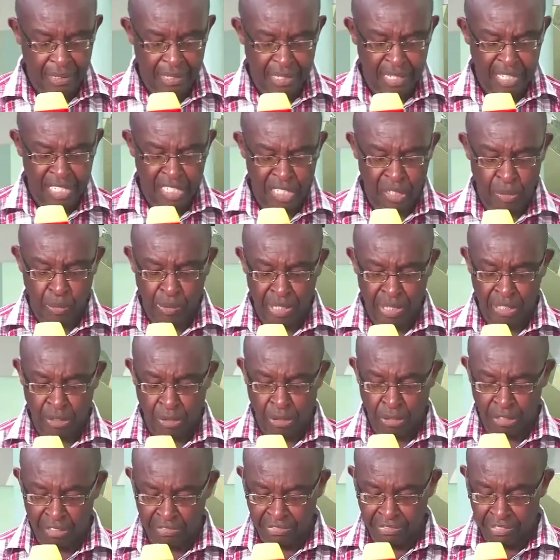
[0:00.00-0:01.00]
And when
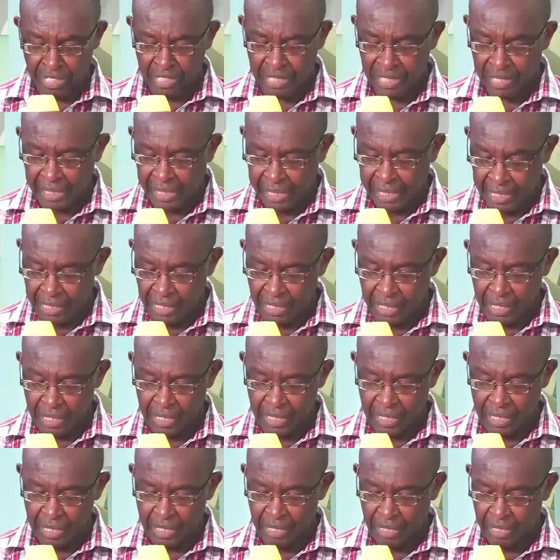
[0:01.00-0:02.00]
conflicts
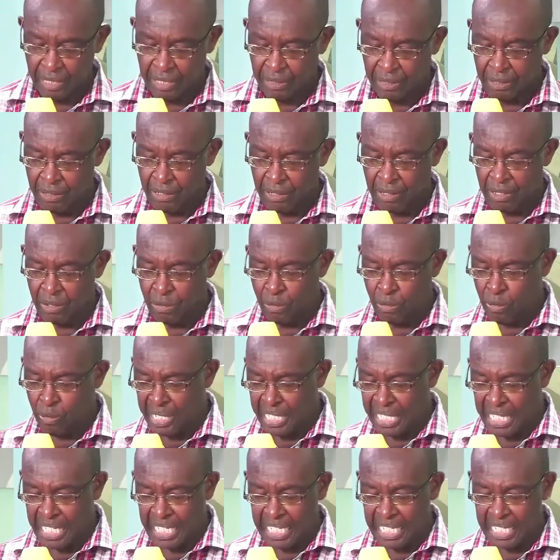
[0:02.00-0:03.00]
arise, we
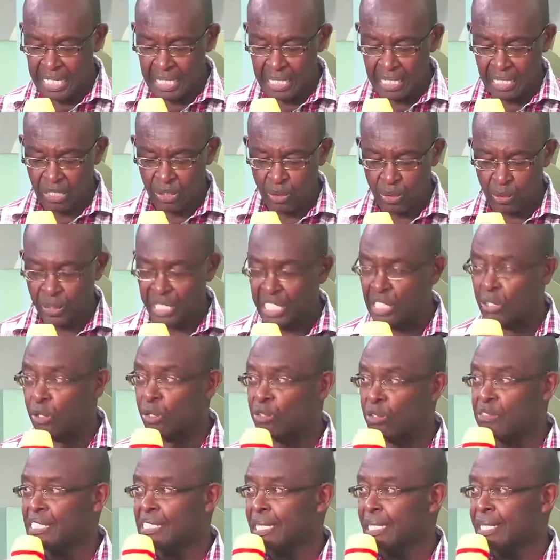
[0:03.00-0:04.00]
need to
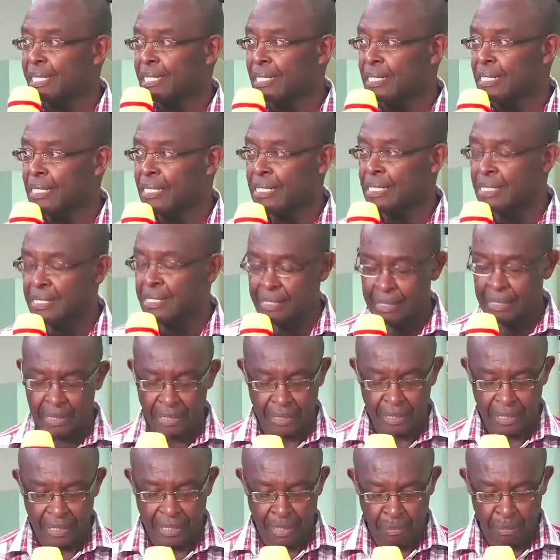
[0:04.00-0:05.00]
reconcile
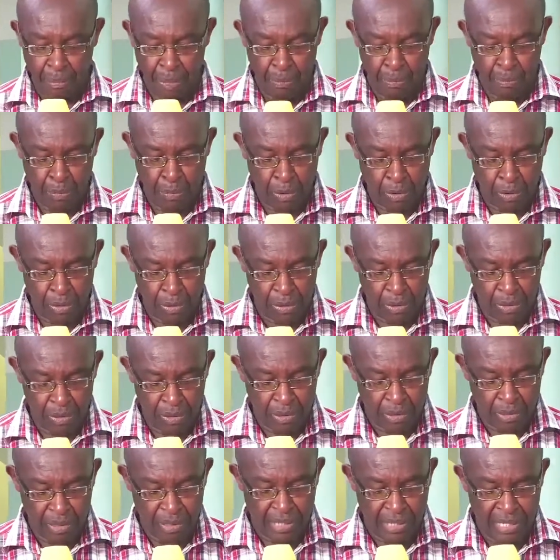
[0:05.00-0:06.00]
the people,
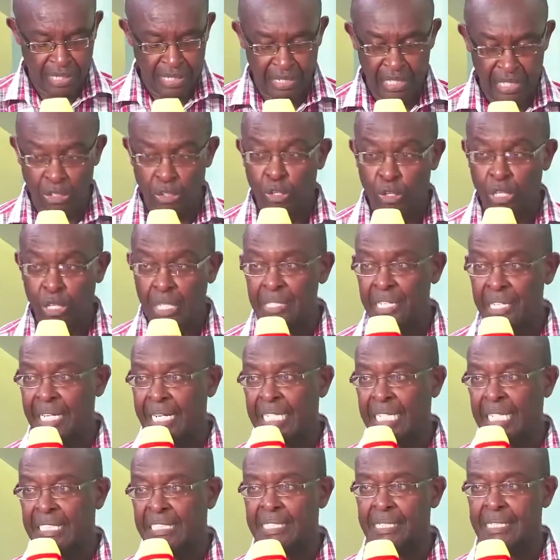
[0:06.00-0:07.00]
the
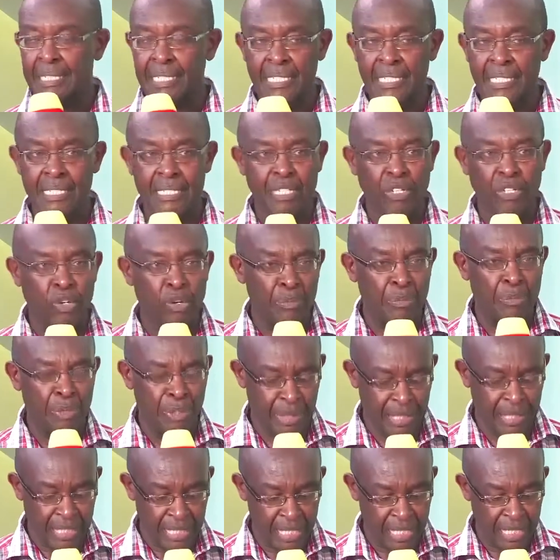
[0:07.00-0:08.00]
countries, the
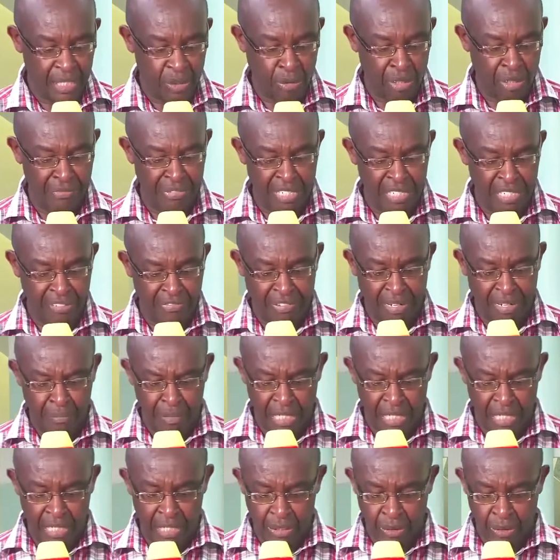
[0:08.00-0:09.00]
communities, or even
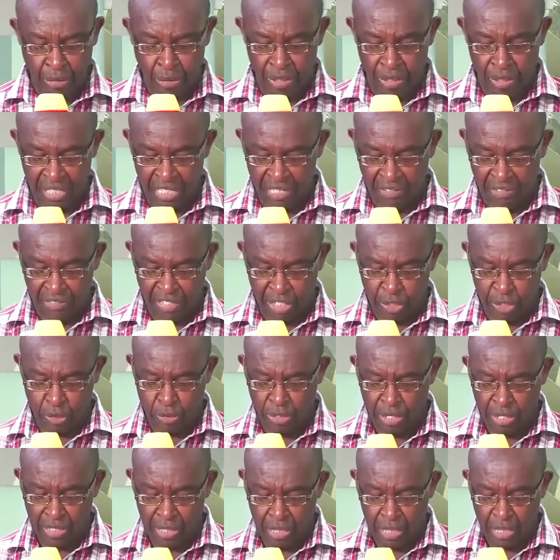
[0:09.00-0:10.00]
families or
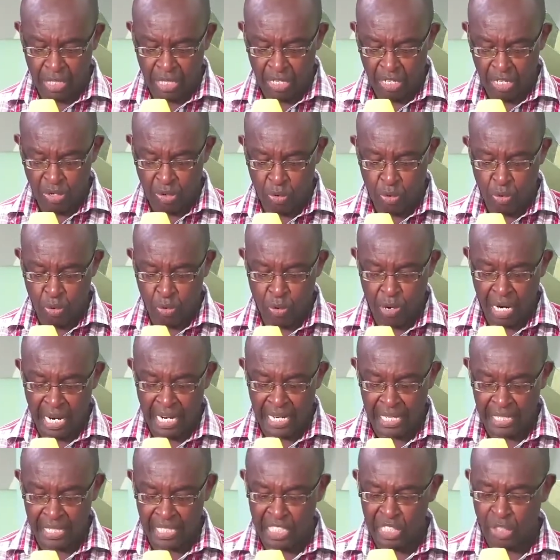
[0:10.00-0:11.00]
individuals who
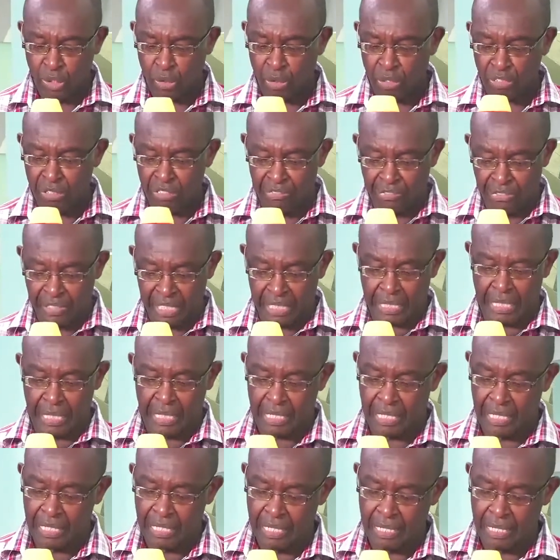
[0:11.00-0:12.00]
are in conflict.